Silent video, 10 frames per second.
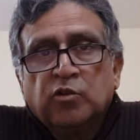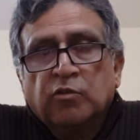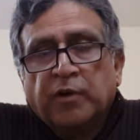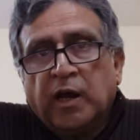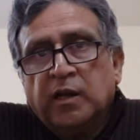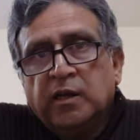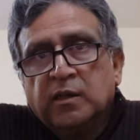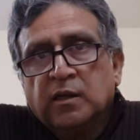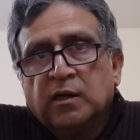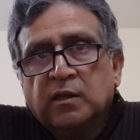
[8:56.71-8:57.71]
So
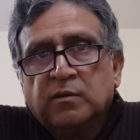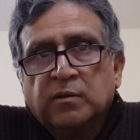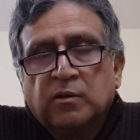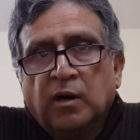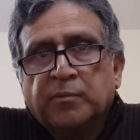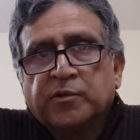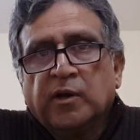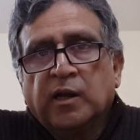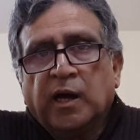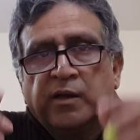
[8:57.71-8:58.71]
finally the cops
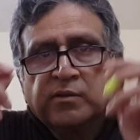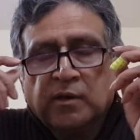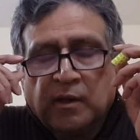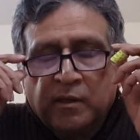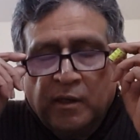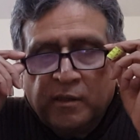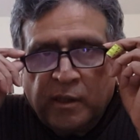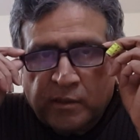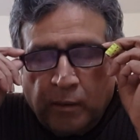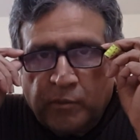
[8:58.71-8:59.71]
realize that
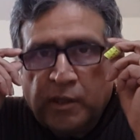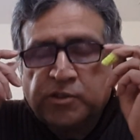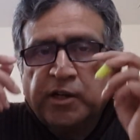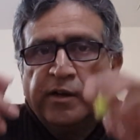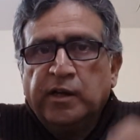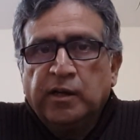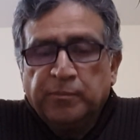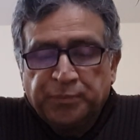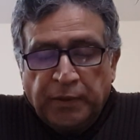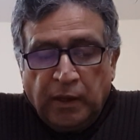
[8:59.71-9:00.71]
there's something
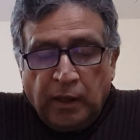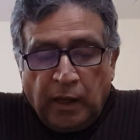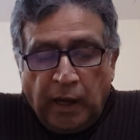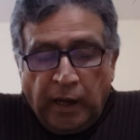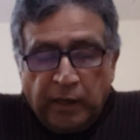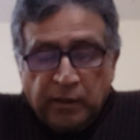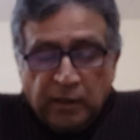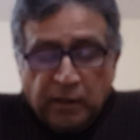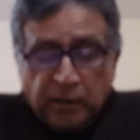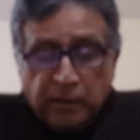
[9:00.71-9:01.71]
shady,
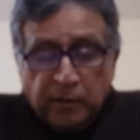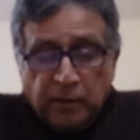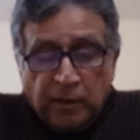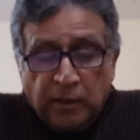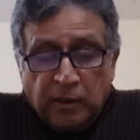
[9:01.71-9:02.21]
and